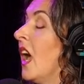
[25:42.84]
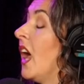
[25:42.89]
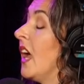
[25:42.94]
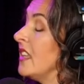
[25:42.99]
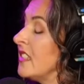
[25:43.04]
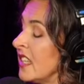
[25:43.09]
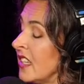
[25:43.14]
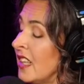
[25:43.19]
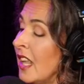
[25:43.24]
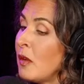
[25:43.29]

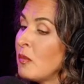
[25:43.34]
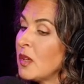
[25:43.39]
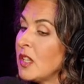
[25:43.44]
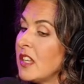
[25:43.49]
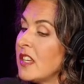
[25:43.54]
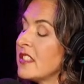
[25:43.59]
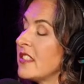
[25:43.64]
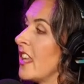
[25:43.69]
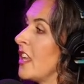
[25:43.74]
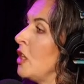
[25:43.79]
Until I
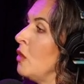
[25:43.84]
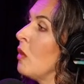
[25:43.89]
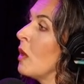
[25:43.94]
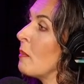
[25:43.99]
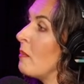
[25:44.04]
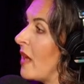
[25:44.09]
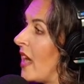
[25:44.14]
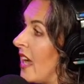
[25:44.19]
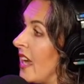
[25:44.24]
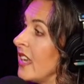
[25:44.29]
realized that you were
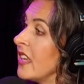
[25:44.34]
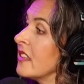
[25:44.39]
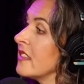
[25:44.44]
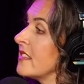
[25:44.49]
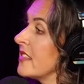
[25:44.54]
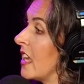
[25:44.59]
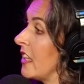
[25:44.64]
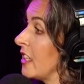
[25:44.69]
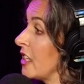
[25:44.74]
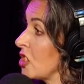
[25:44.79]
buying and
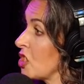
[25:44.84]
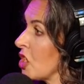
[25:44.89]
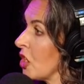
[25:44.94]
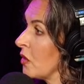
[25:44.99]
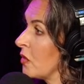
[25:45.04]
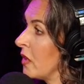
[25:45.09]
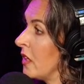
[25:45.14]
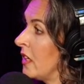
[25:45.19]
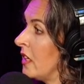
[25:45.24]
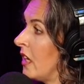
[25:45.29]
selling
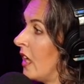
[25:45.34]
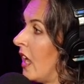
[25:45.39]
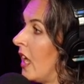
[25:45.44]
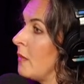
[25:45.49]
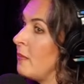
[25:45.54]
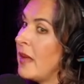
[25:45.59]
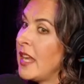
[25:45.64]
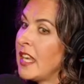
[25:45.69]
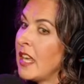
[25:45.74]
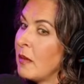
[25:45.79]
children
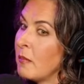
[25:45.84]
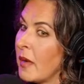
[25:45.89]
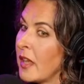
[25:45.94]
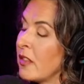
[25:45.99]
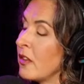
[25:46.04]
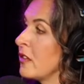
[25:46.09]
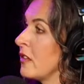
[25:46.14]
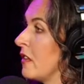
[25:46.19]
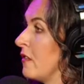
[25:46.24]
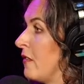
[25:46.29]
and making
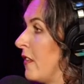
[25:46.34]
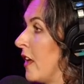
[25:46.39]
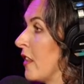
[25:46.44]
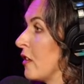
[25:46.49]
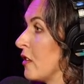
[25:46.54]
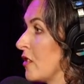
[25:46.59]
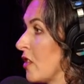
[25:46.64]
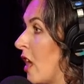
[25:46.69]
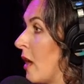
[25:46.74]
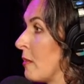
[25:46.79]
mothers and
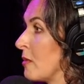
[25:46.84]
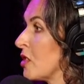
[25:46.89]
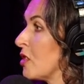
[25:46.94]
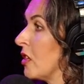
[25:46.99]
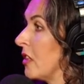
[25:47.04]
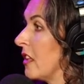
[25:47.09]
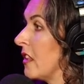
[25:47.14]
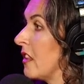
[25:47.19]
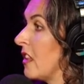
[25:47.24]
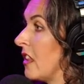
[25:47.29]
fathers
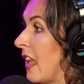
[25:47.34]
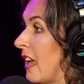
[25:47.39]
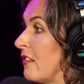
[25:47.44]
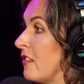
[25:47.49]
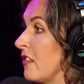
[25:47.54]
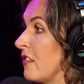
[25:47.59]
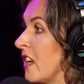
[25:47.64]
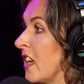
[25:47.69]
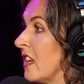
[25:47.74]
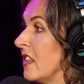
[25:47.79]
optional in the life
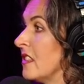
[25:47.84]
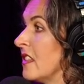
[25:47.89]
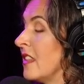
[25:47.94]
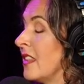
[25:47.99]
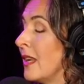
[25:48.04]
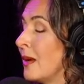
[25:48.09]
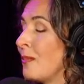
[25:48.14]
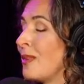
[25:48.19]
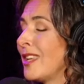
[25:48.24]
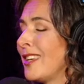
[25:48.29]
of kids.
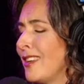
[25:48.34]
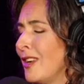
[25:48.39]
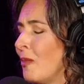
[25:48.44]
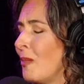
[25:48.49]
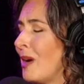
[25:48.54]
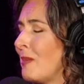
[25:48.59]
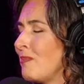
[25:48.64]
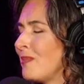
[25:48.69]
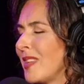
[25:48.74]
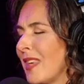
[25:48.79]
And then I'm like, you know
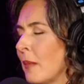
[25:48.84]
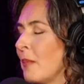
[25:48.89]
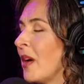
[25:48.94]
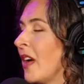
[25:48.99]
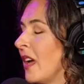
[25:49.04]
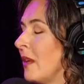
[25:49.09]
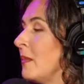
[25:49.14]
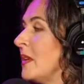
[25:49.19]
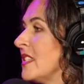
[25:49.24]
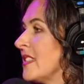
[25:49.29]
what? Get
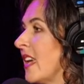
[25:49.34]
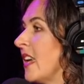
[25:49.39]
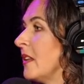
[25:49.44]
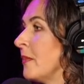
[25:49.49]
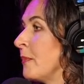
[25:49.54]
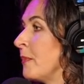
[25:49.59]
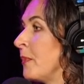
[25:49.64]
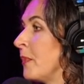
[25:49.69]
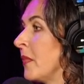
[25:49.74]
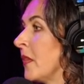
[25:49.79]
behind me,
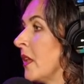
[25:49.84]
Satan.